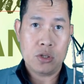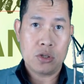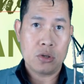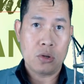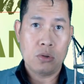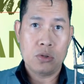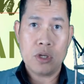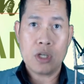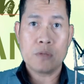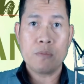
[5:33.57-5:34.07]

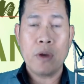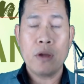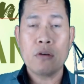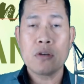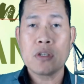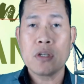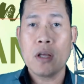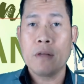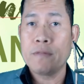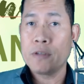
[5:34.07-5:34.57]
So just by
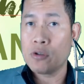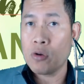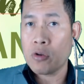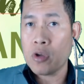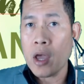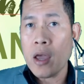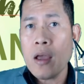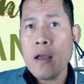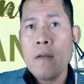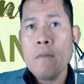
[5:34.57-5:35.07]
yourself is
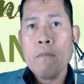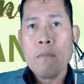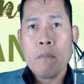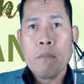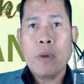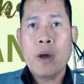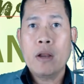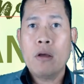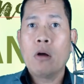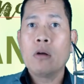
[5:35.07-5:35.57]
okay,
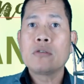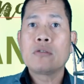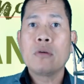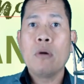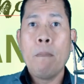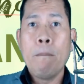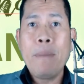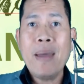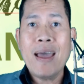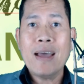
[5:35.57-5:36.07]
but
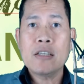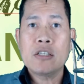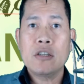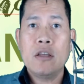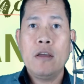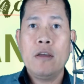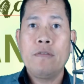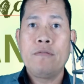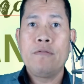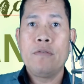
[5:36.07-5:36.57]
also best
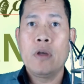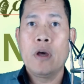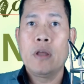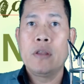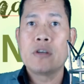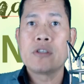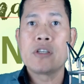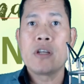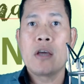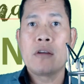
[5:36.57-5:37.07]
if
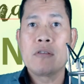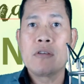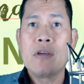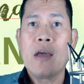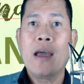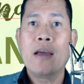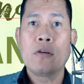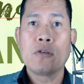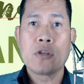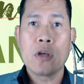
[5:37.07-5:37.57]
there's another
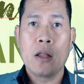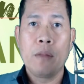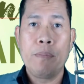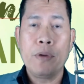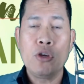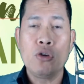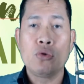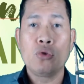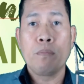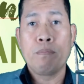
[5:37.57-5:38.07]
guy who's
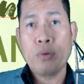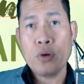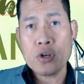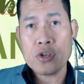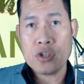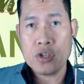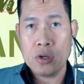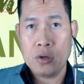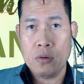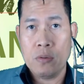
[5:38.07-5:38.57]
helping you to
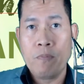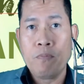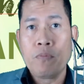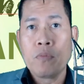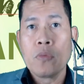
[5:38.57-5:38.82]
push you,